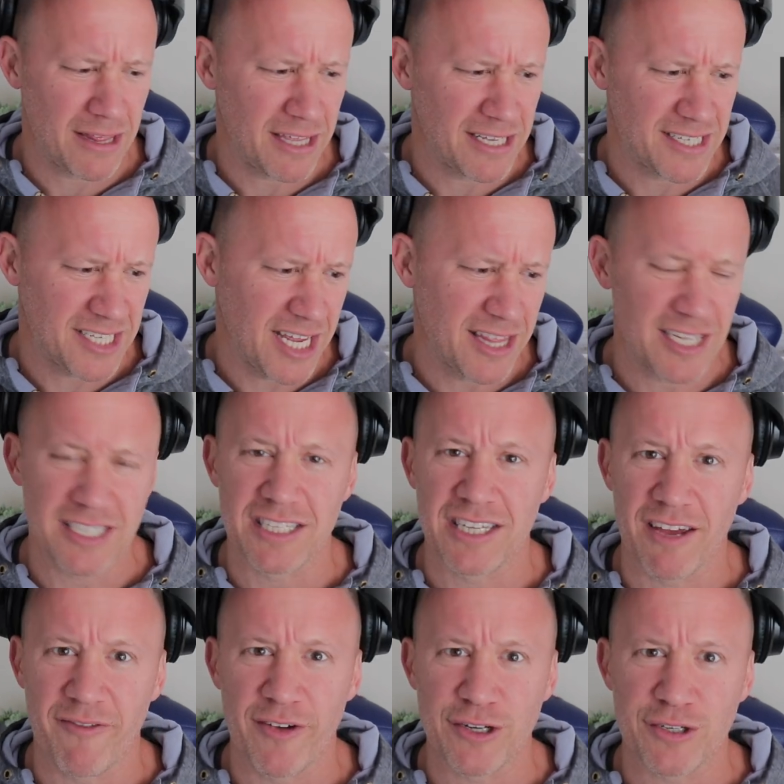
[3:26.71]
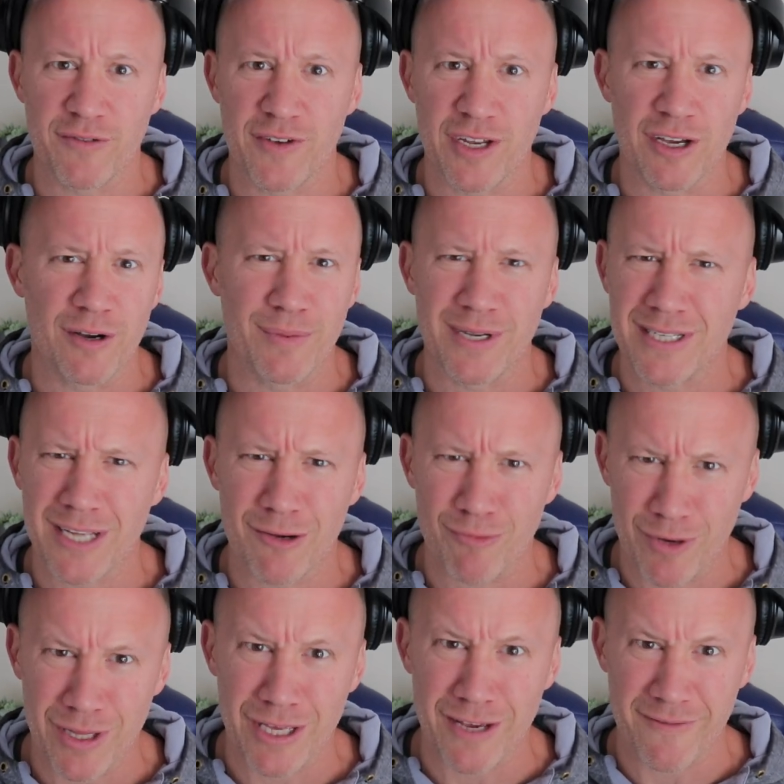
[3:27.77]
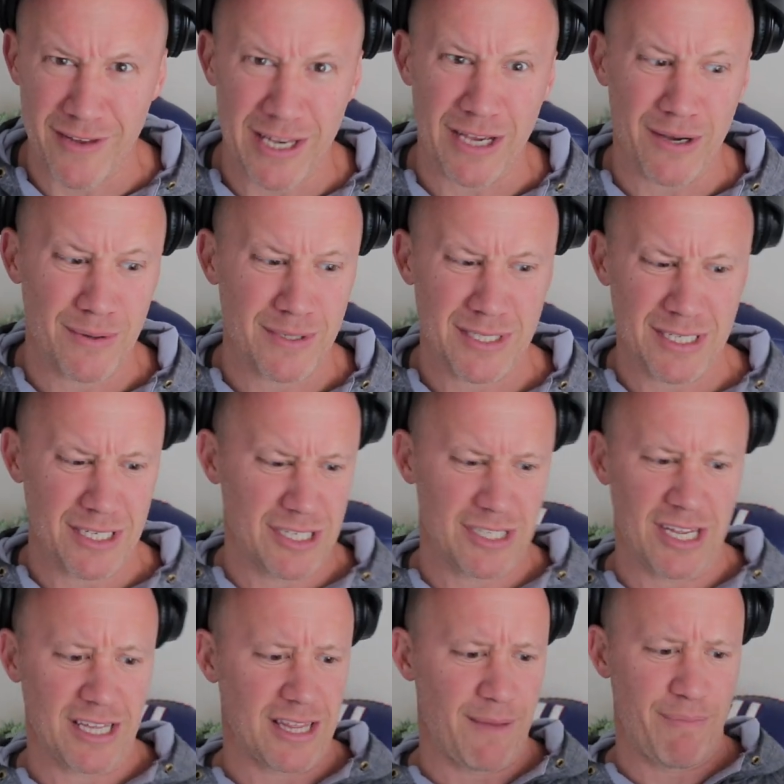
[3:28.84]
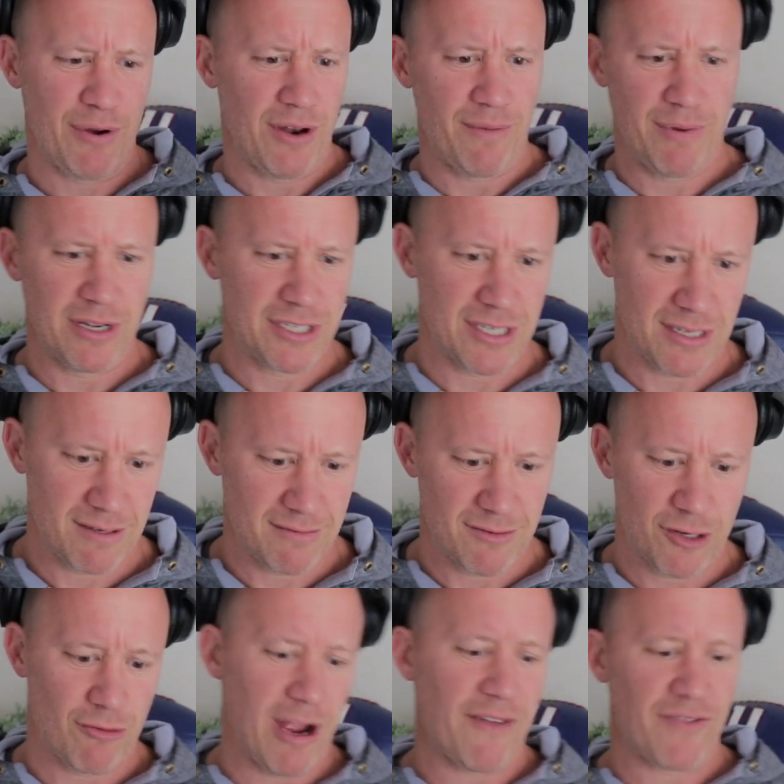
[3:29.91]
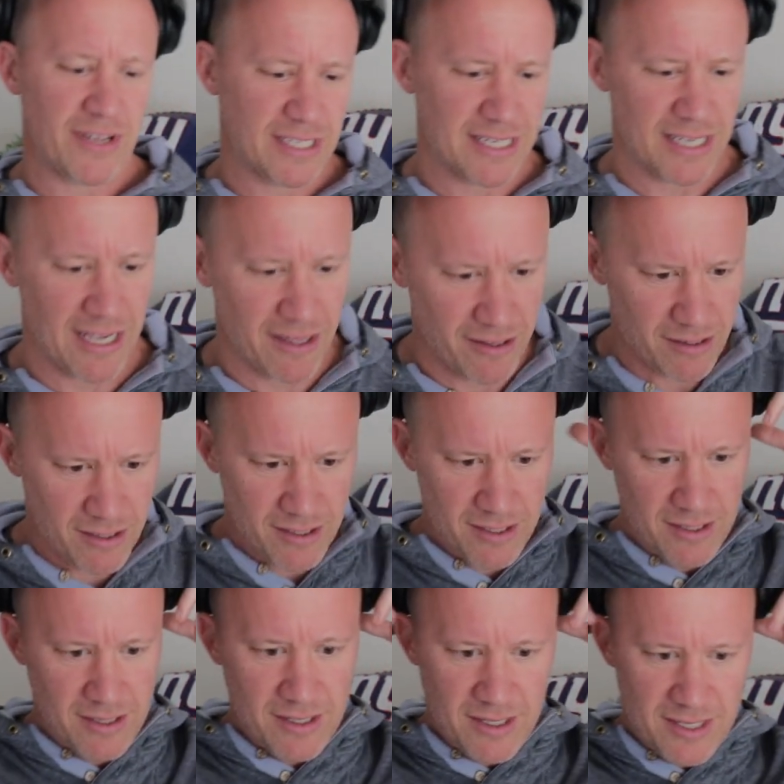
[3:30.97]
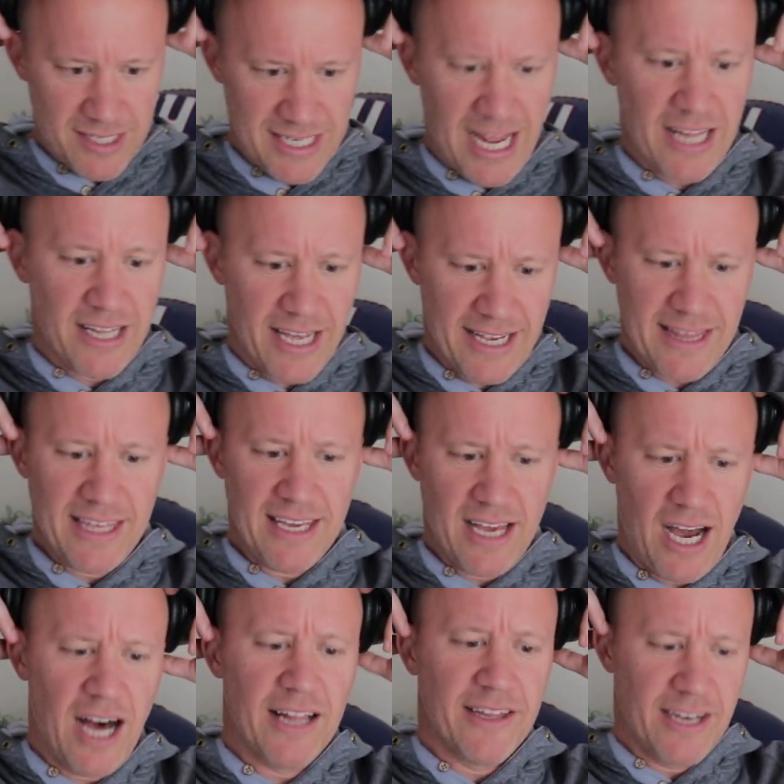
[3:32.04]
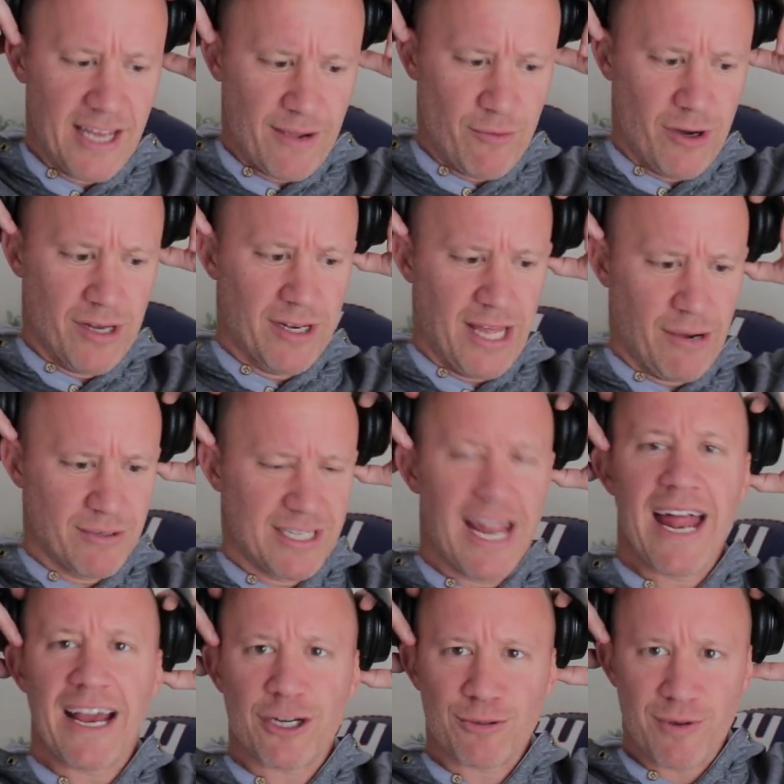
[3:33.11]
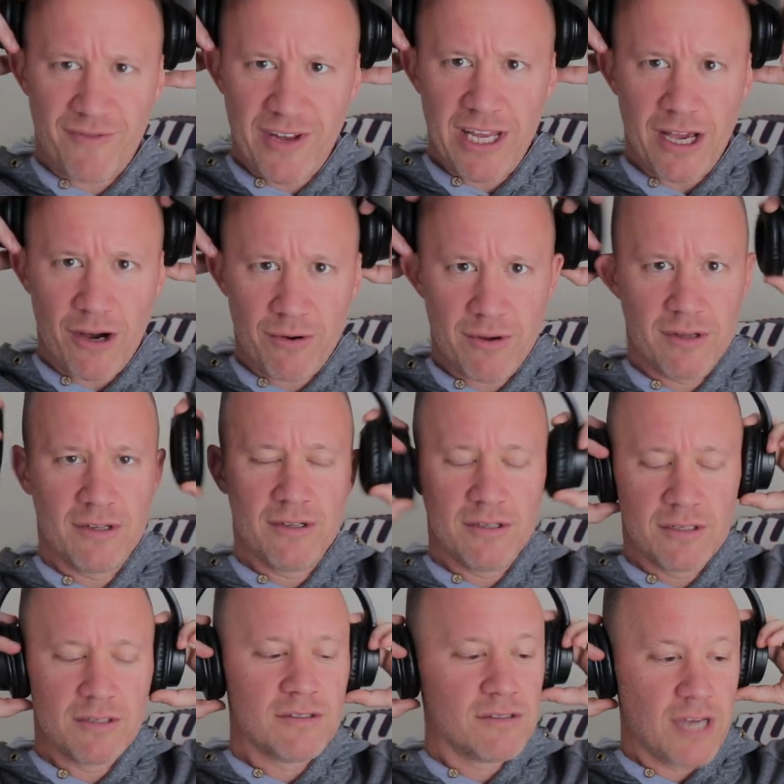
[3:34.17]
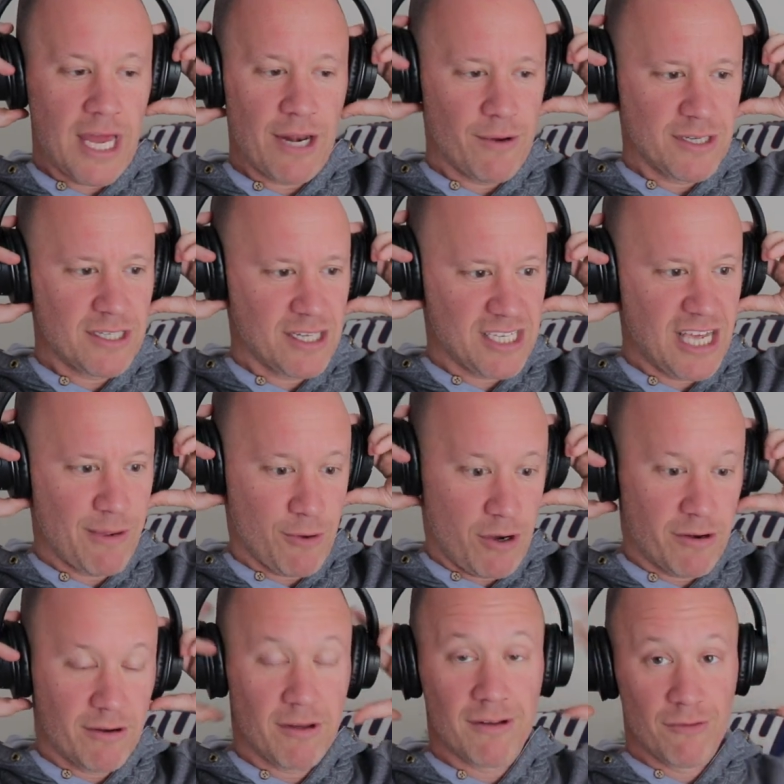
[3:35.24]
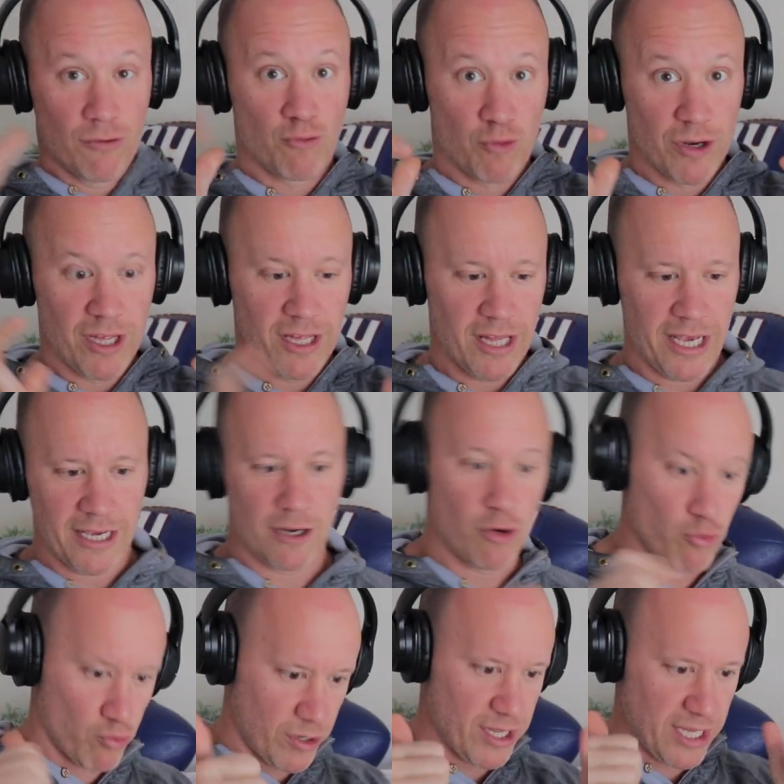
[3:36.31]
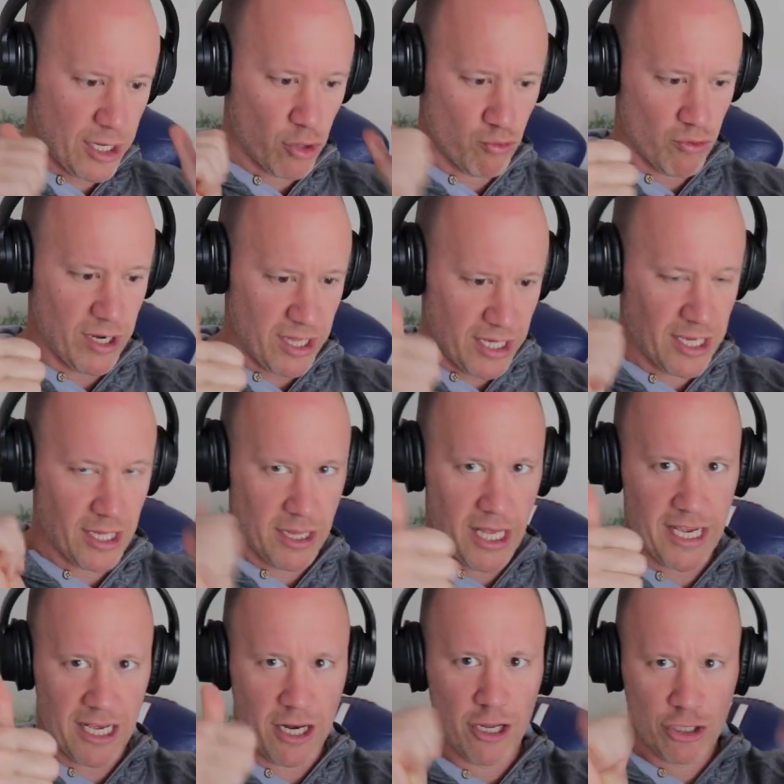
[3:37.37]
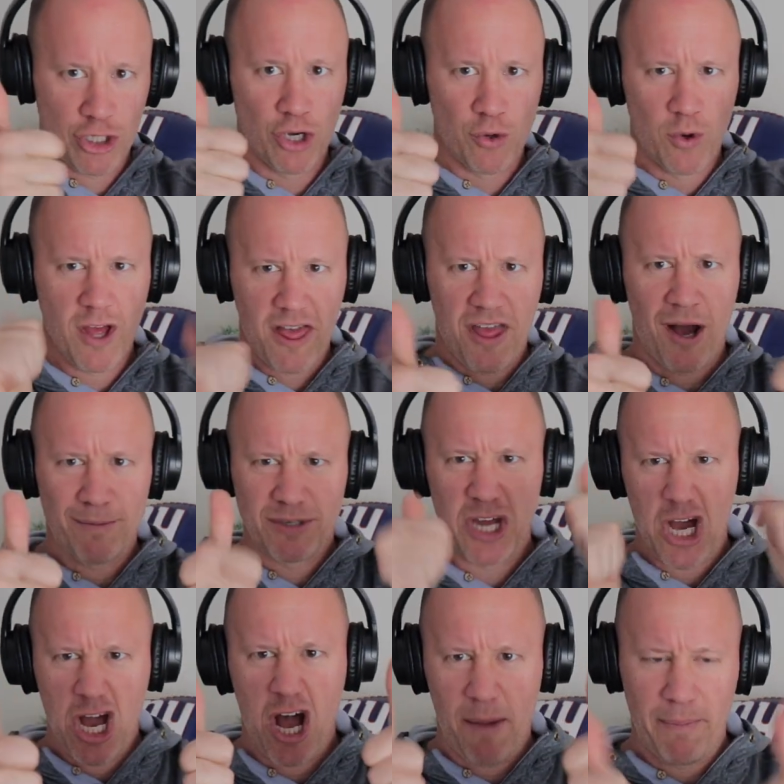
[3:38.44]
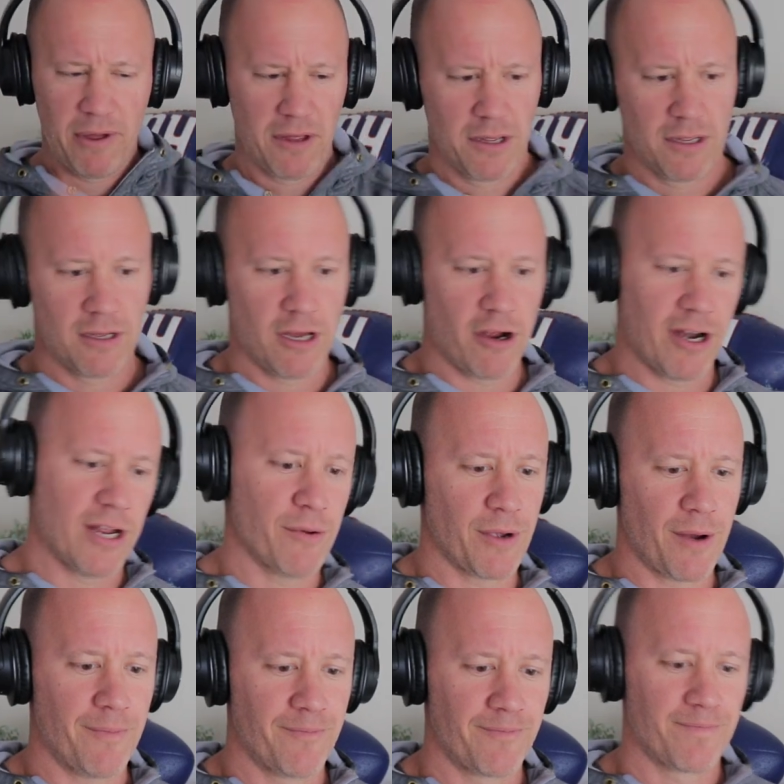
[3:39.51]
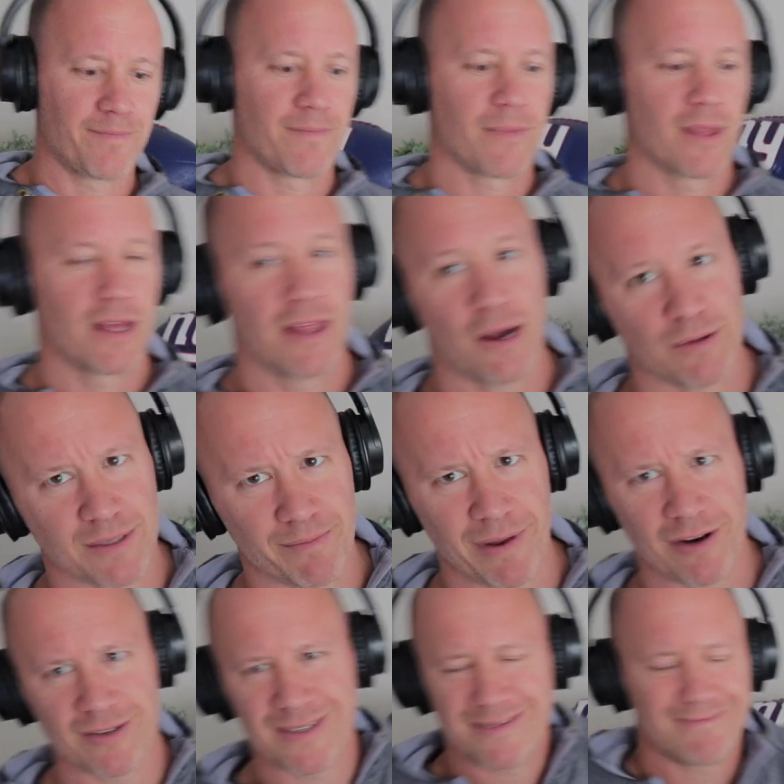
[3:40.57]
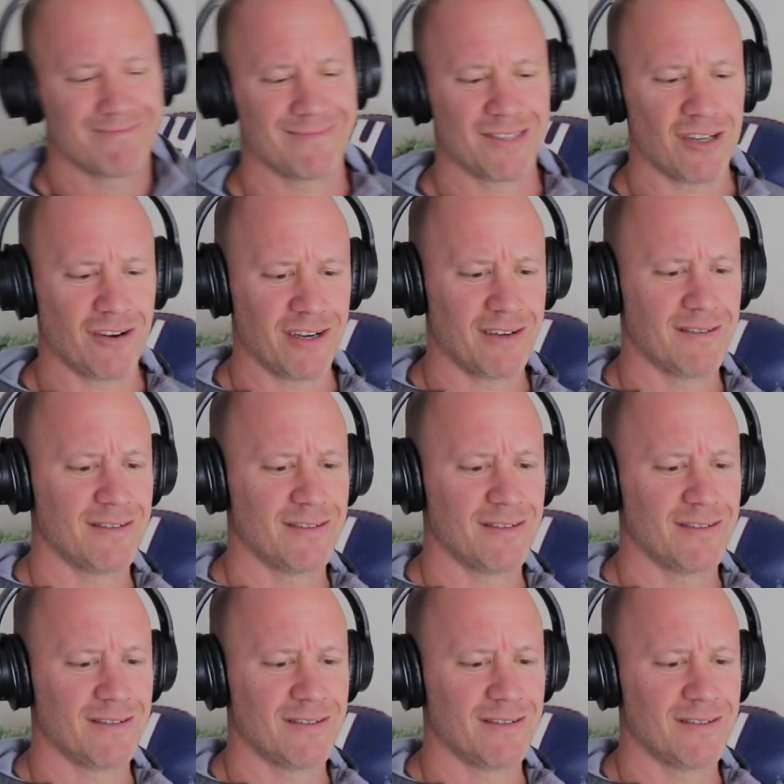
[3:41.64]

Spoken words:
it said this is the official video, but it's not really a video. It's just like they put a bunch of graphics together. It's not like the Holiday one. That was an actual video. Anyways, let's keep going. Really like it. Really, really like it. Two thumbs up. All right, here we go. That was embarrassing. Sorry.